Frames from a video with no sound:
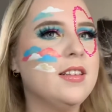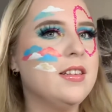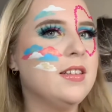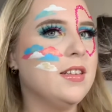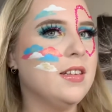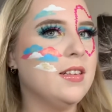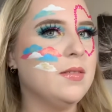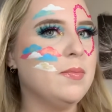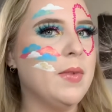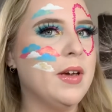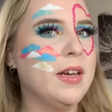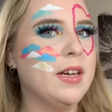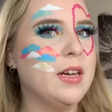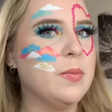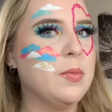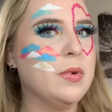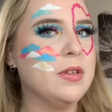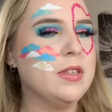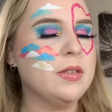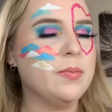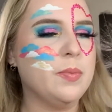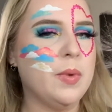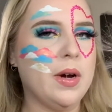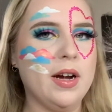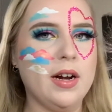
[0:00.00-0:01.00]
makeup
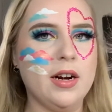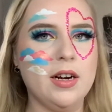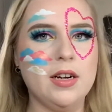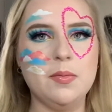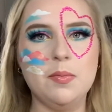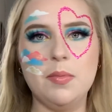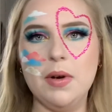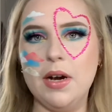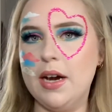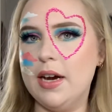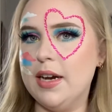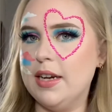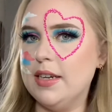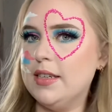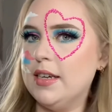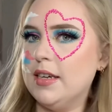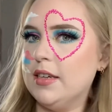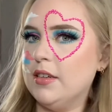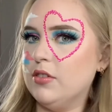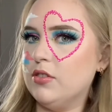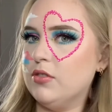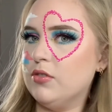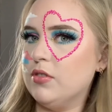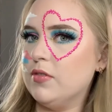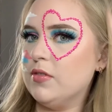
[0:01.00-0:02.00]
inspired by
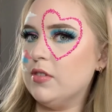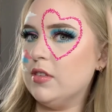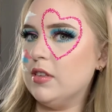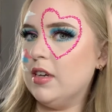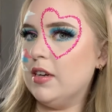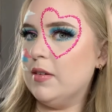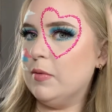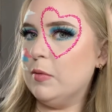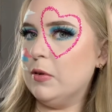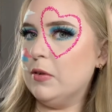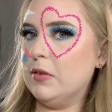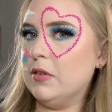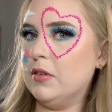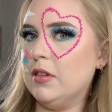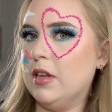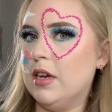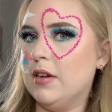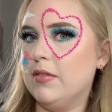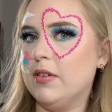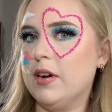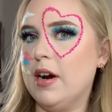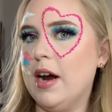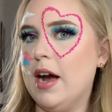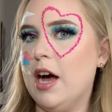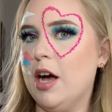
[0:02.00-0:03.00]
Taylor Swift's
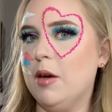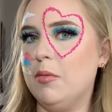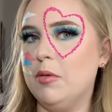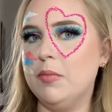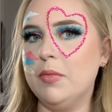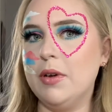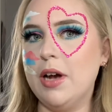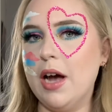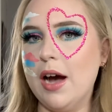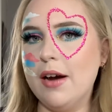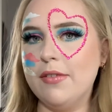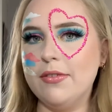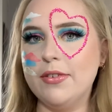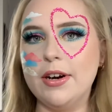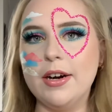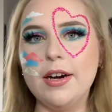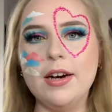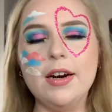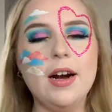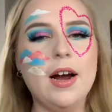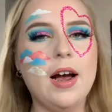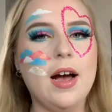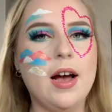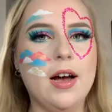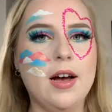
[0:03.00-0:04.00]
Lover album
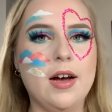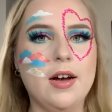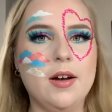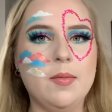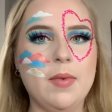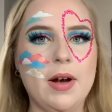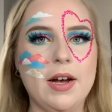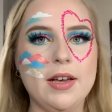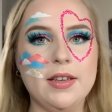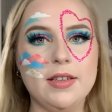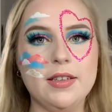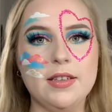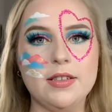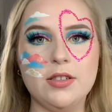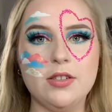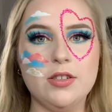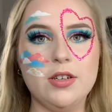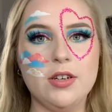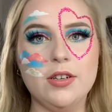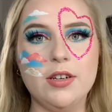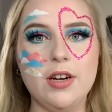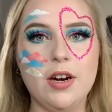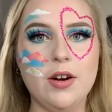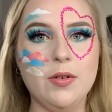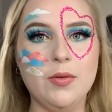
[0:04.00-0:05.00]
cover. I think this
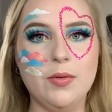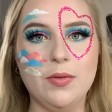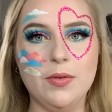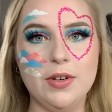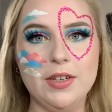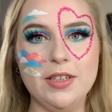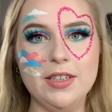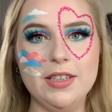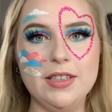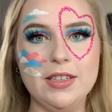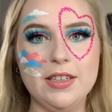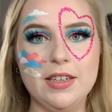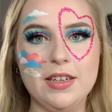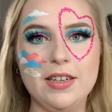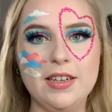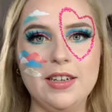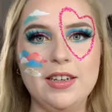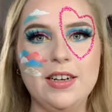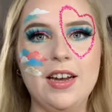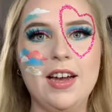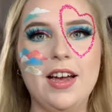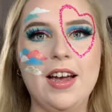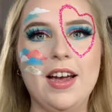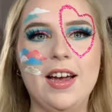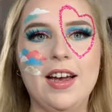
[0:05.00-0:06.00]
turned out really
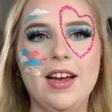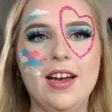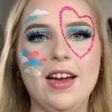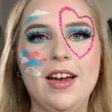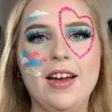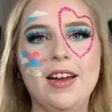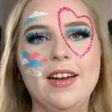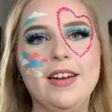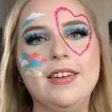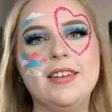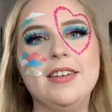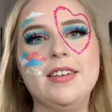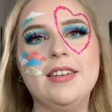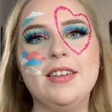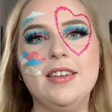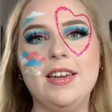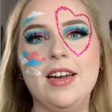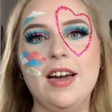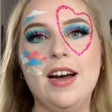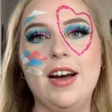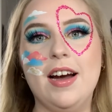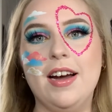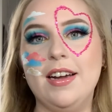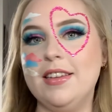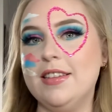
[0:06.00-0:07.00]
good, and
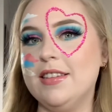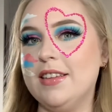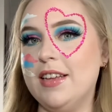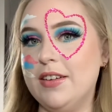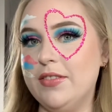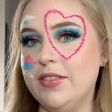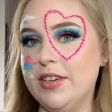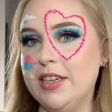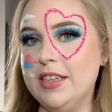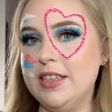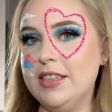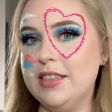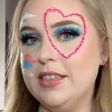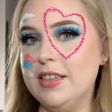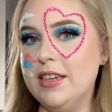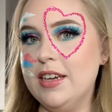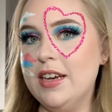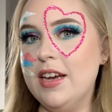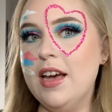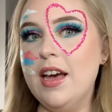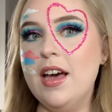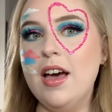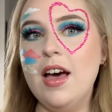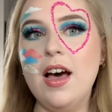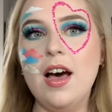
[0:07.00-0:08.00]
yeah, I love it.
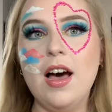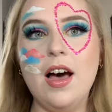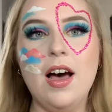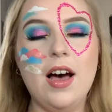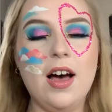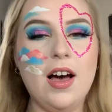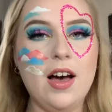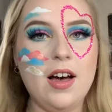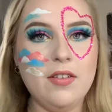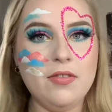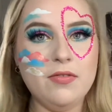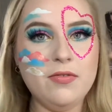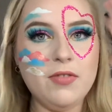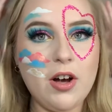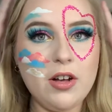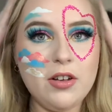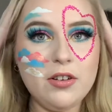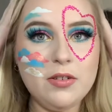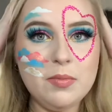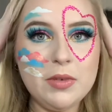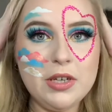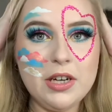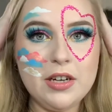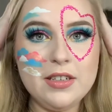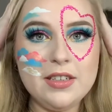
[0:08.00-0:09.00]
Follow
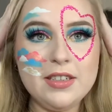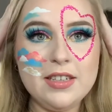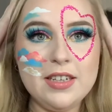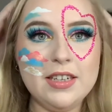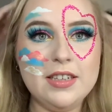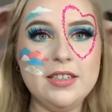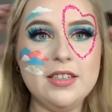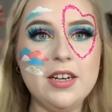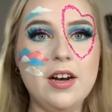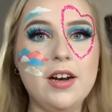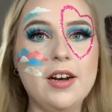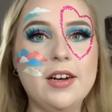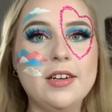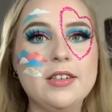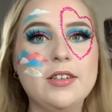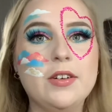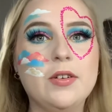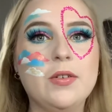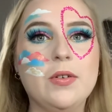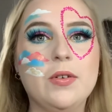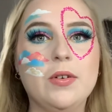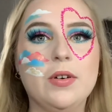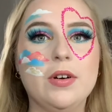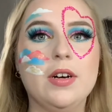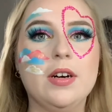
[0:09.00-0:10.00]
me on TikTok
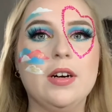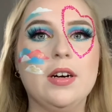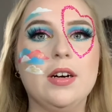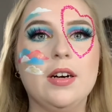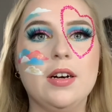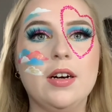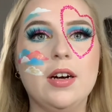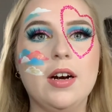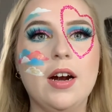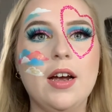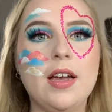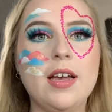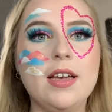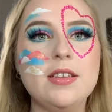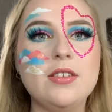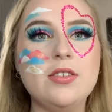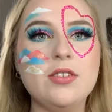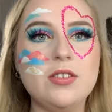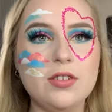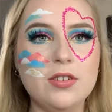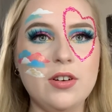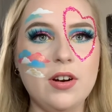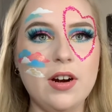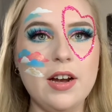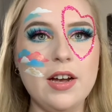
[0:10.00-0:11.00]
or
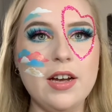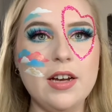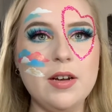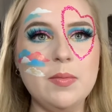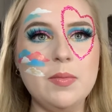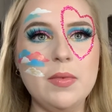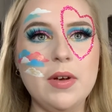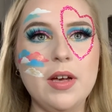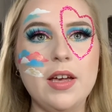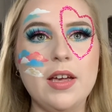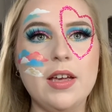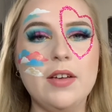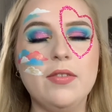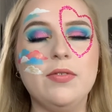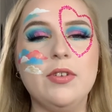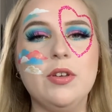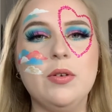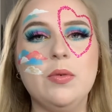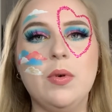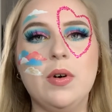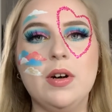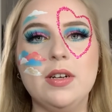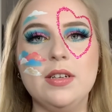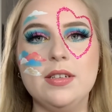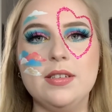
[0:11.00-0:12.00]
Instagram if you
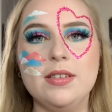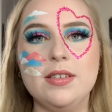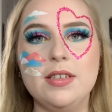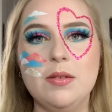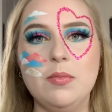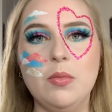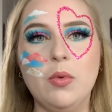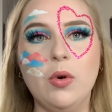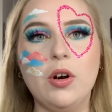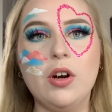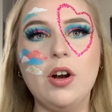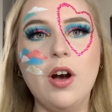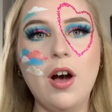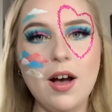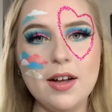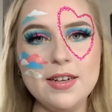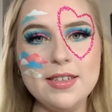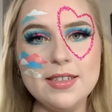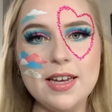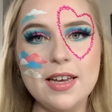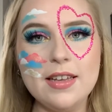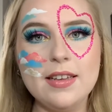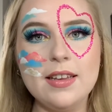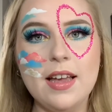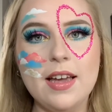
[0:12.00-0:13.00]
want to see more
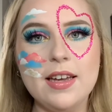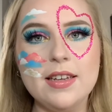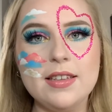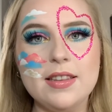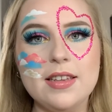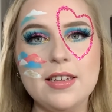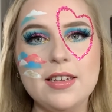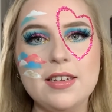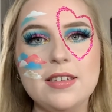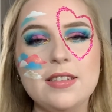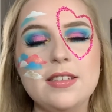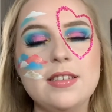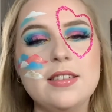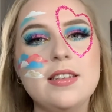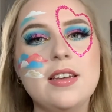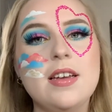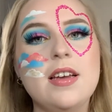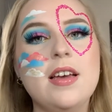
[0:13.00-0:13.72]
content like this.